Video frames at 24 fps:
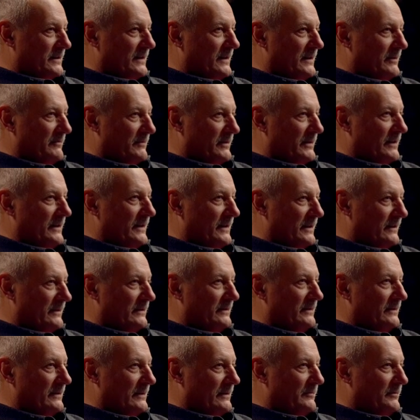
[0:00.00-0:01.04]
time in
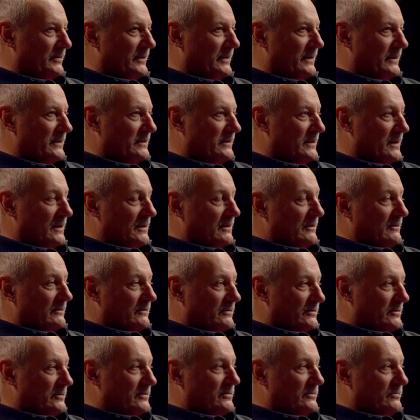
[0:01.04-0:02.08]
that place
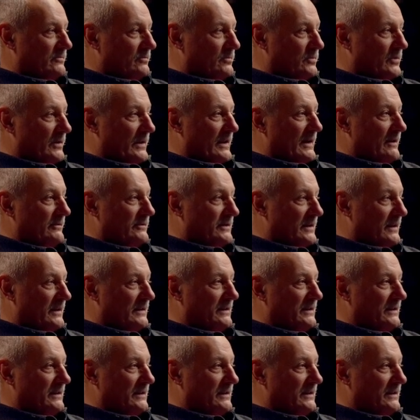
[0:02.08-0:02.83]
without